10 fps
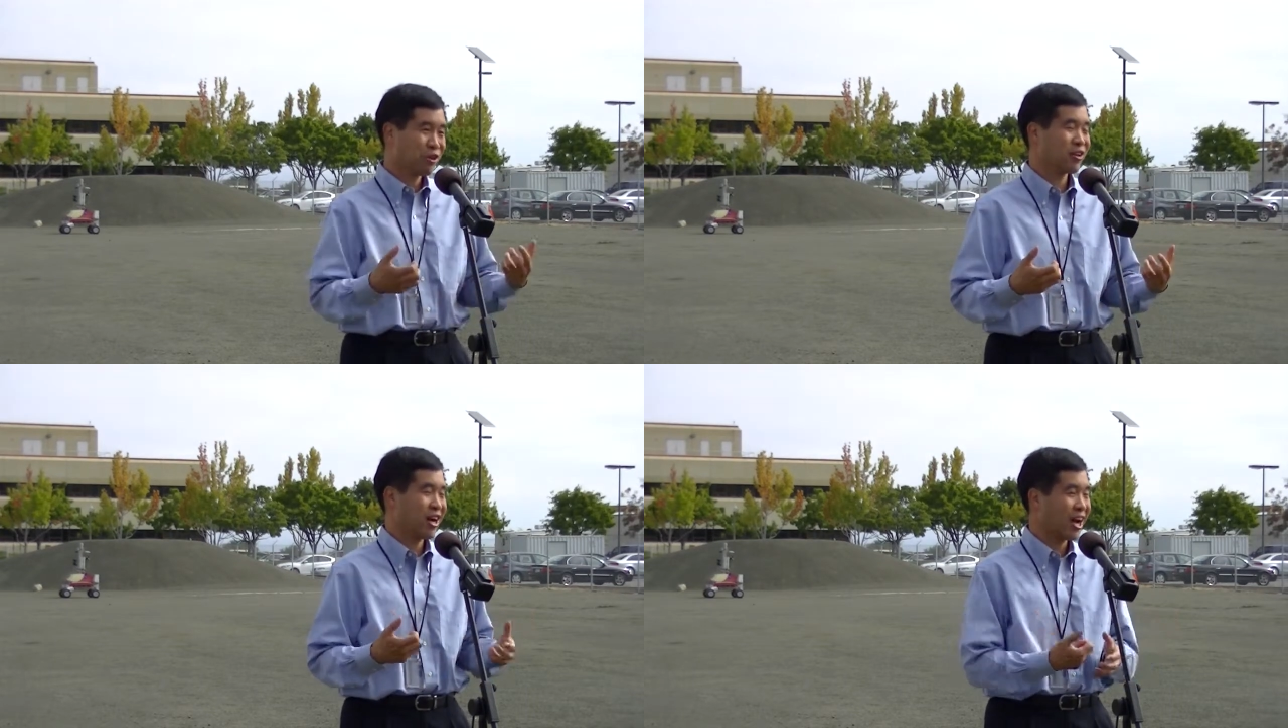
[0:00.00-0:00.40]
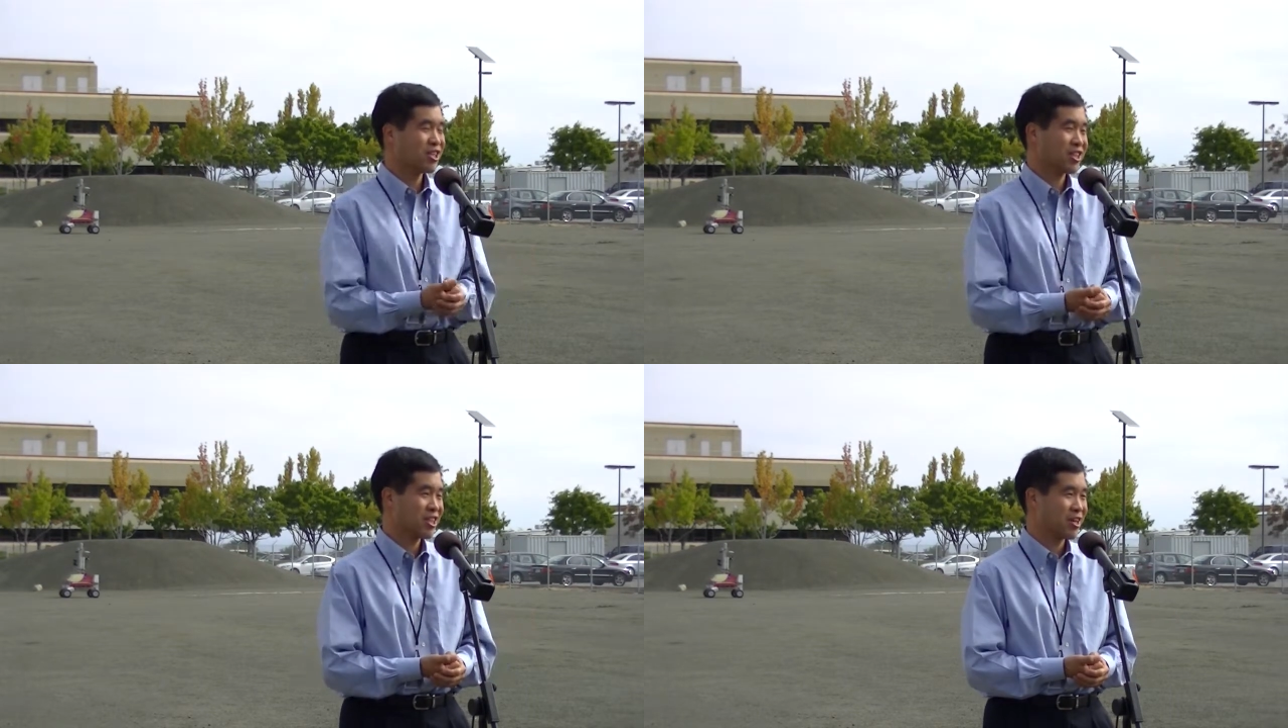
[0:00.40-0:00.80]
Really,
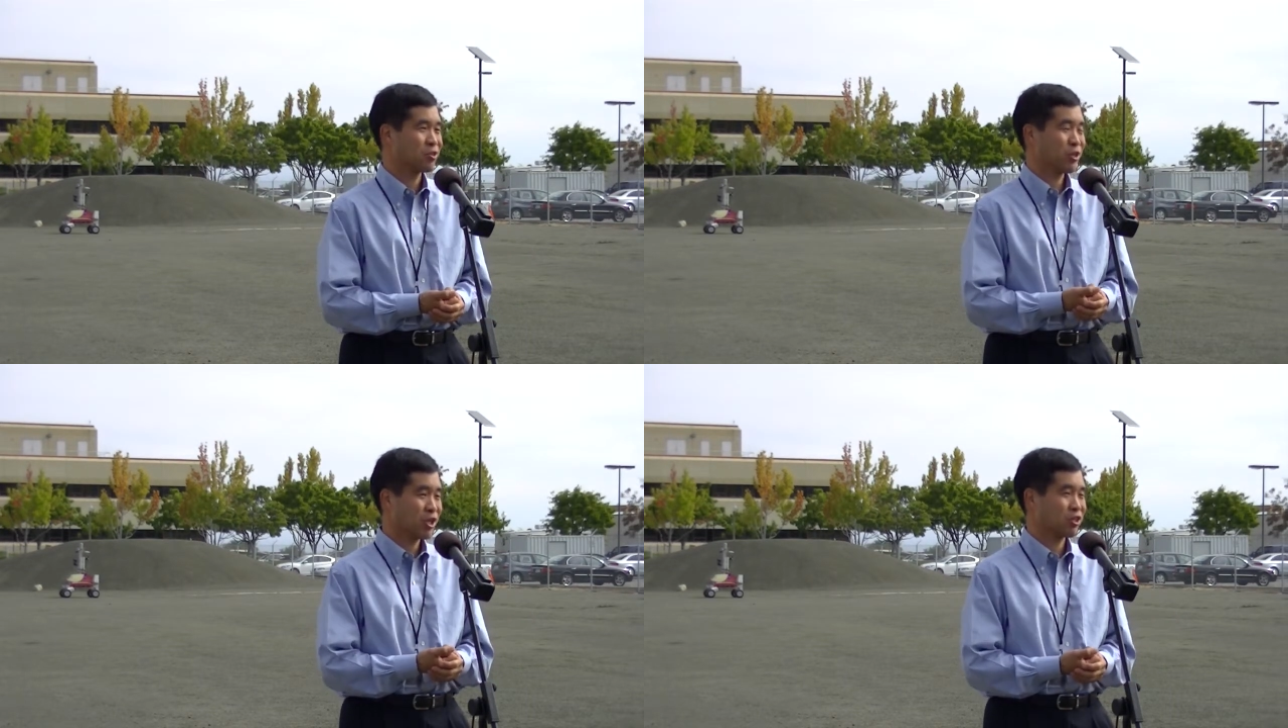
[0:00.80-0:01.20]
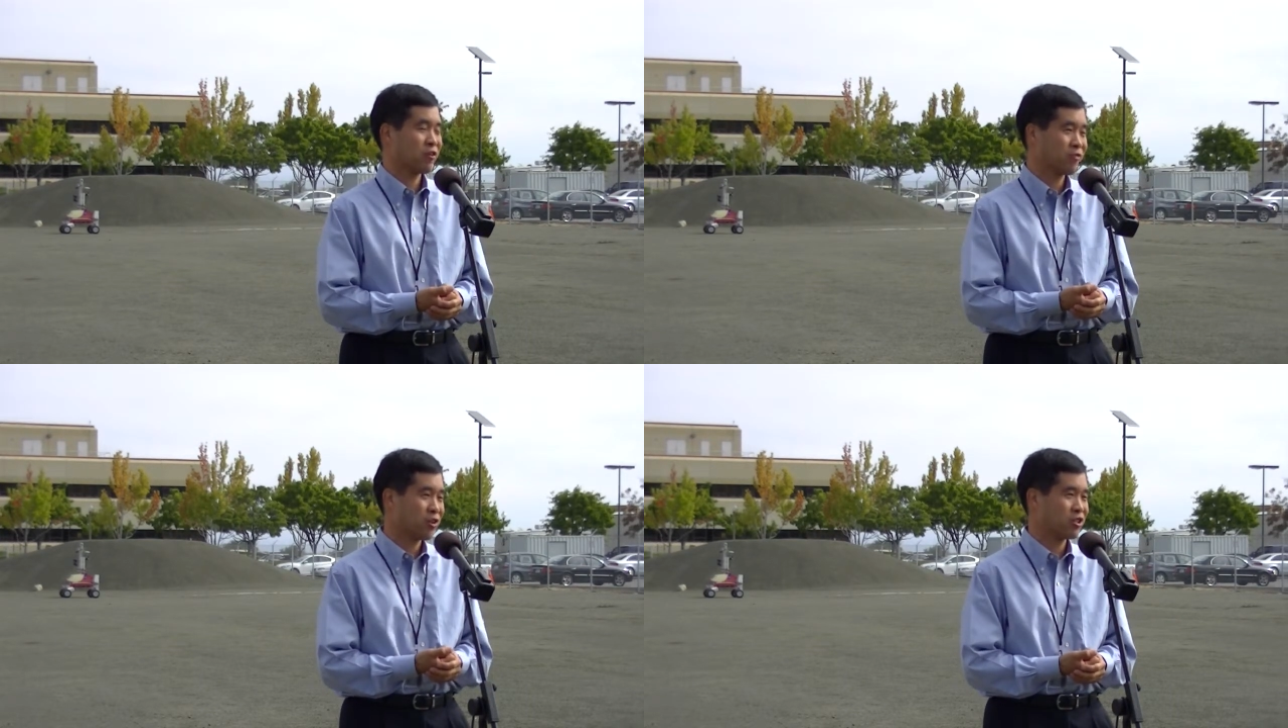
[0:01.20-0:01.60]
honestly, I think as we look to
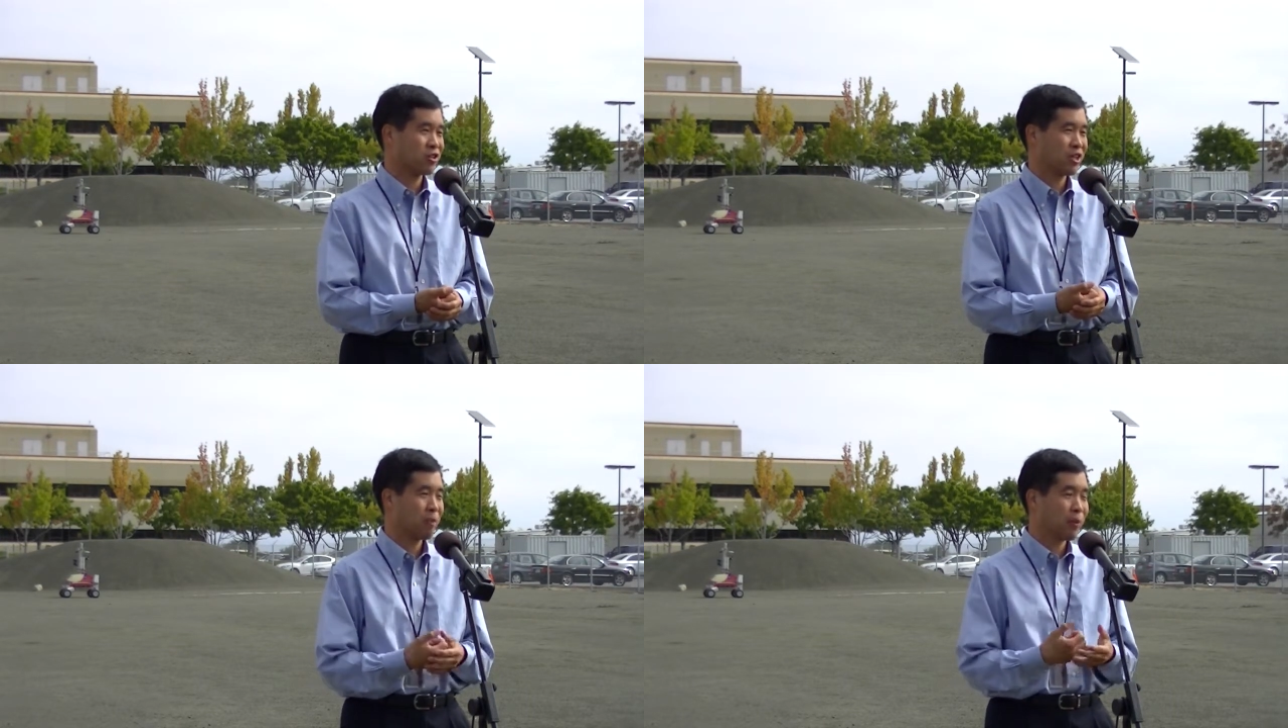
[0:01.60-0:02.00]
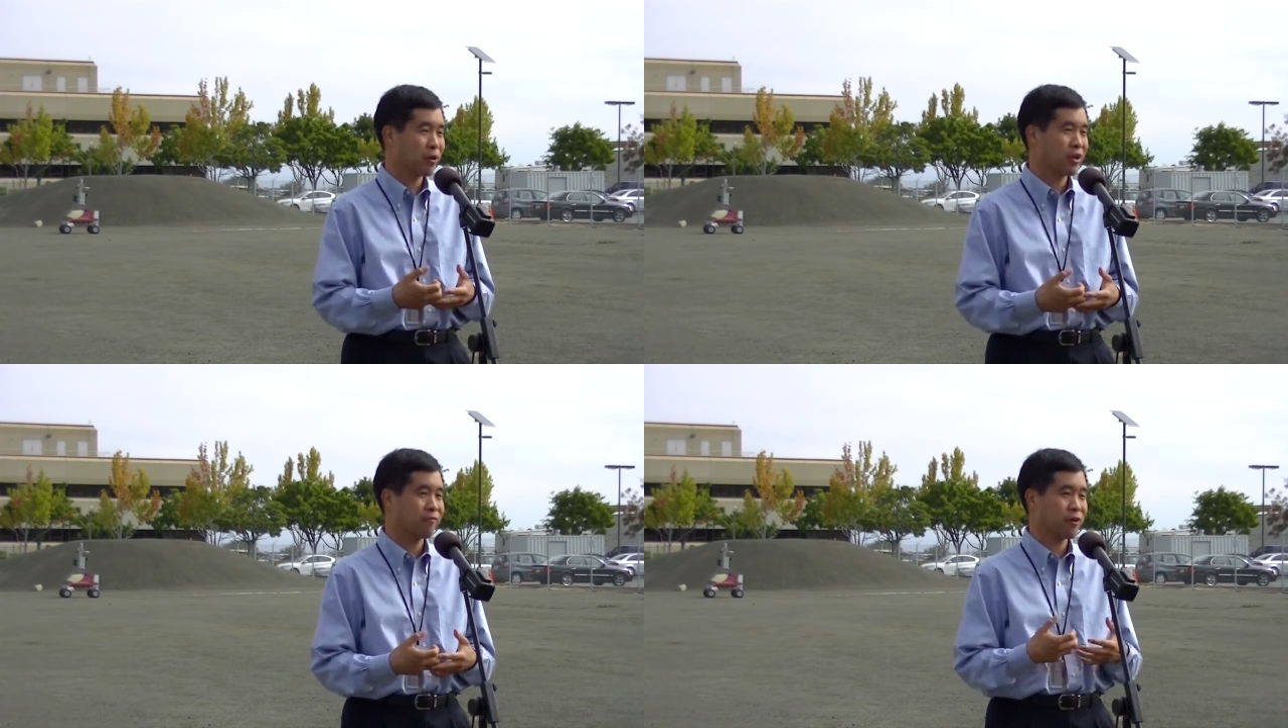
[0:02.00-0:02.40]
the future, the
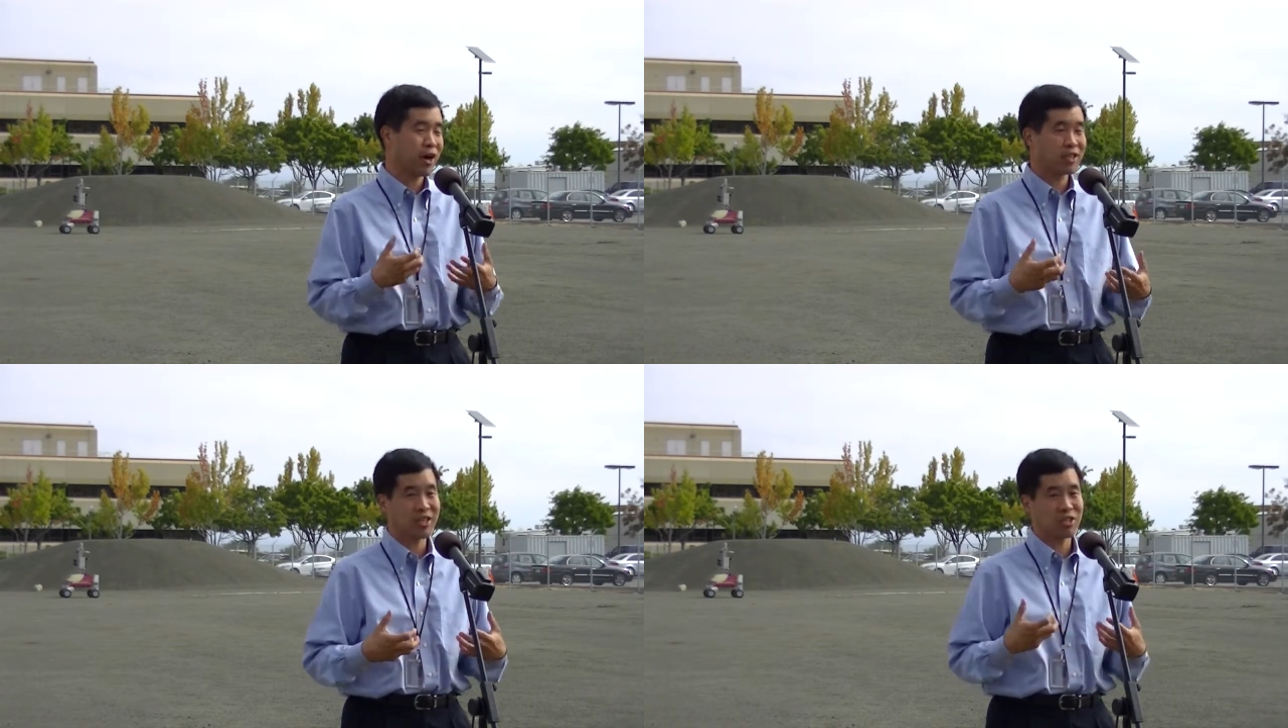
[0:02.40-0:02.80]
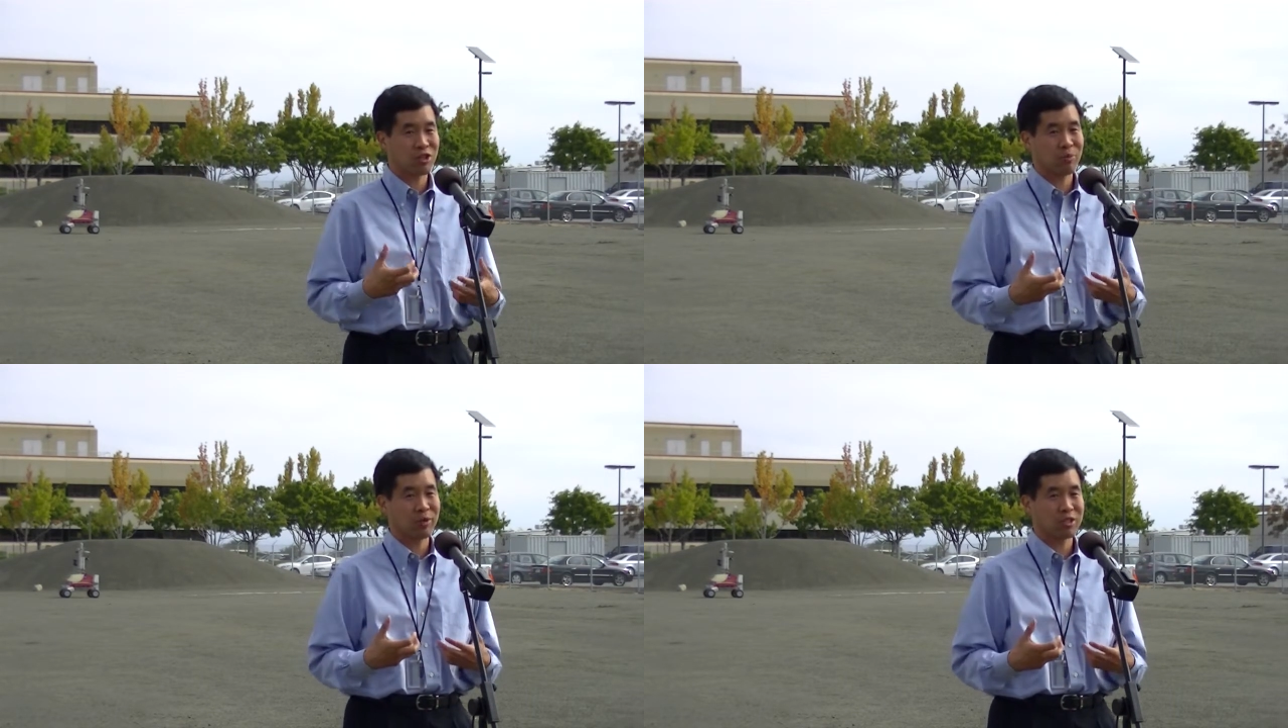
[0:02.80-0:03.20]
ability for us as
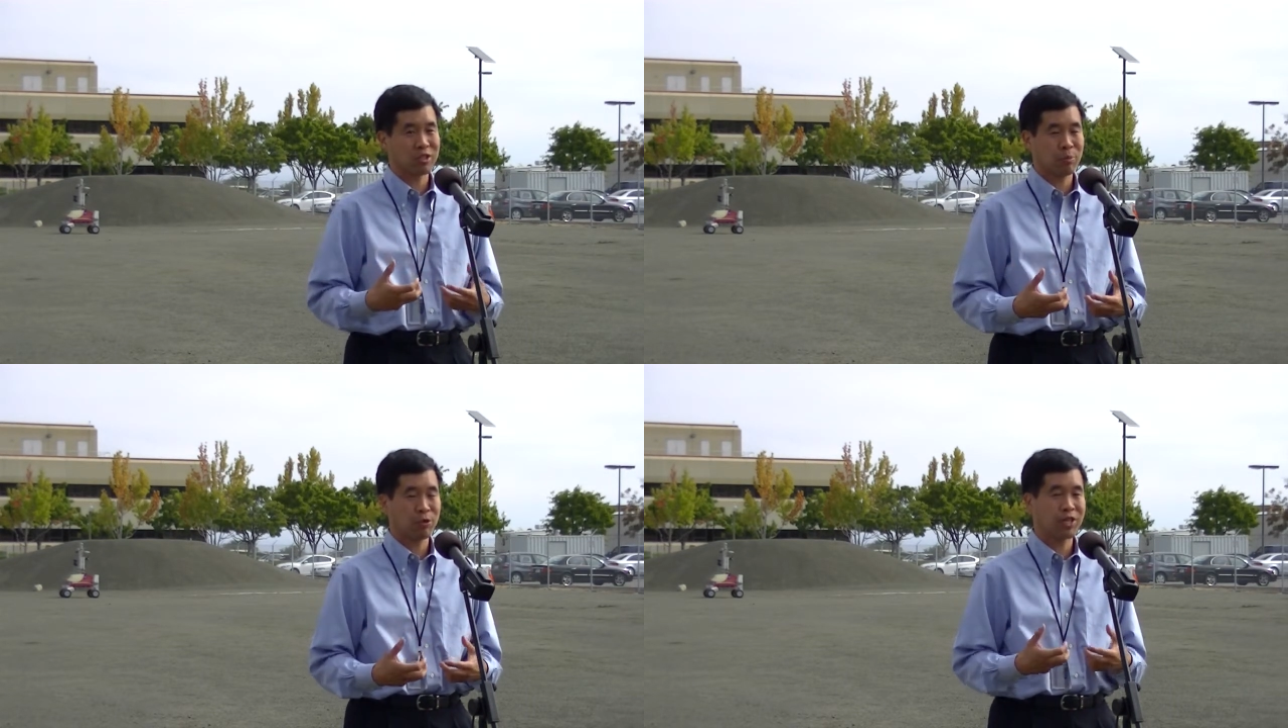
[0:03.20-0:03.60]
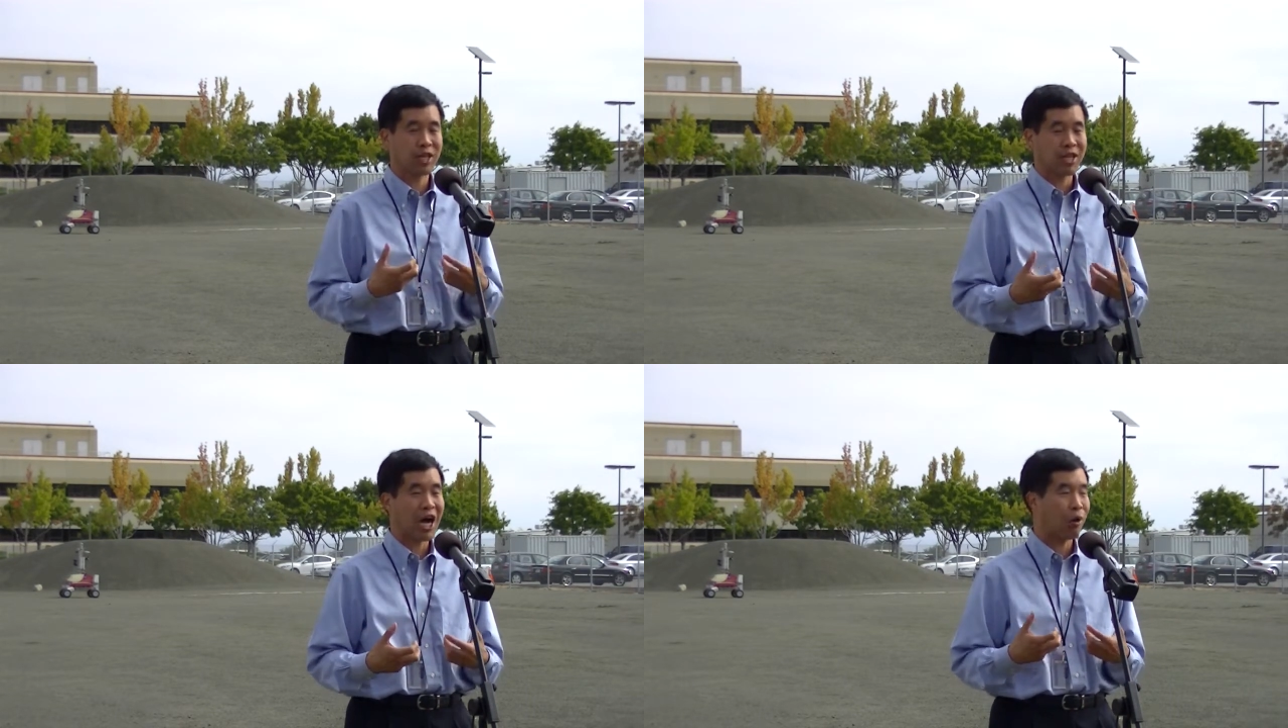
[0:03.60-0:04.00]
humans to
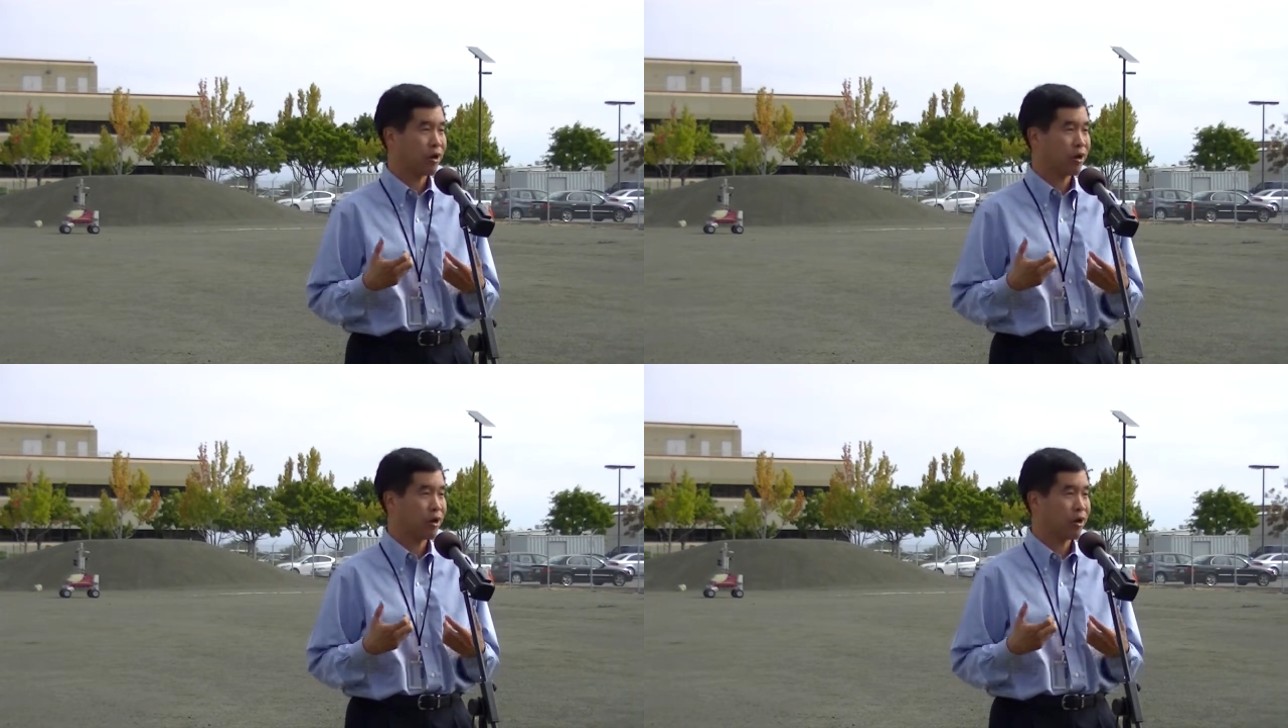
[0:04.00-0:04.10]
project our